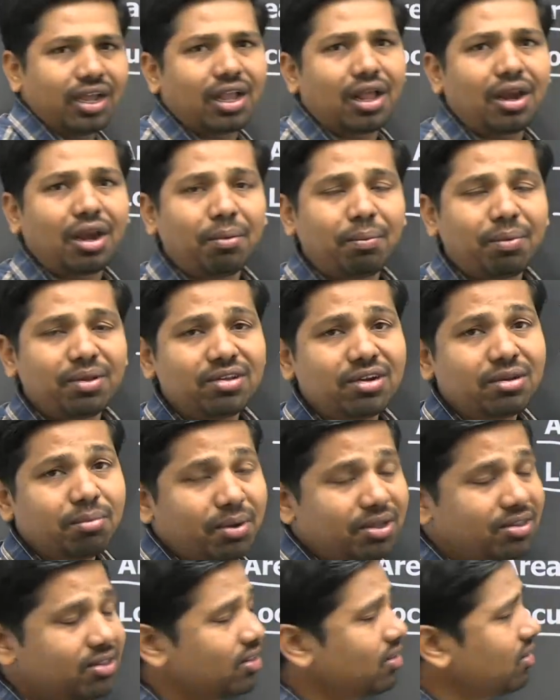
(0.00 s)
I can represent
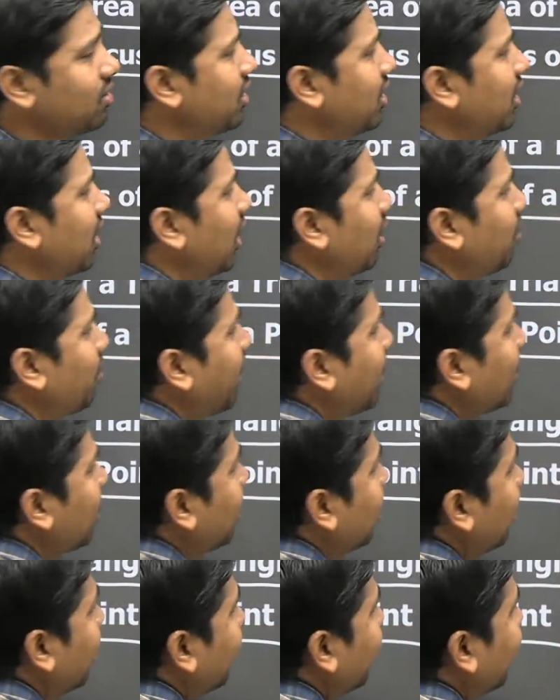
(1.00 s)
by this straight line by
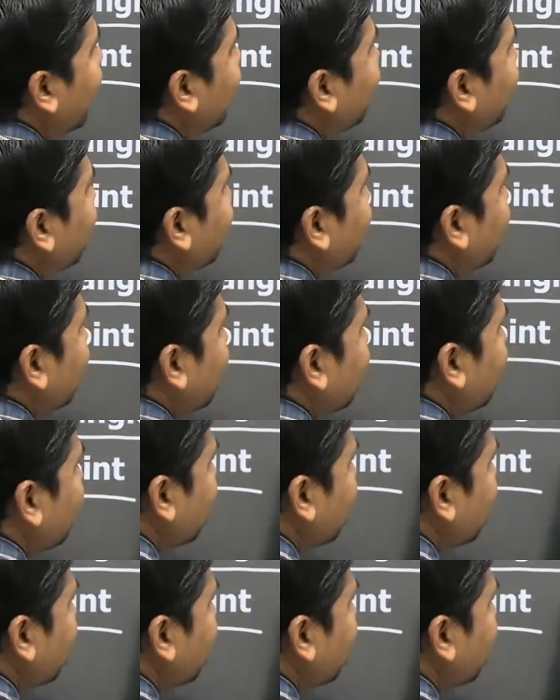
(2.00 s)
an equation.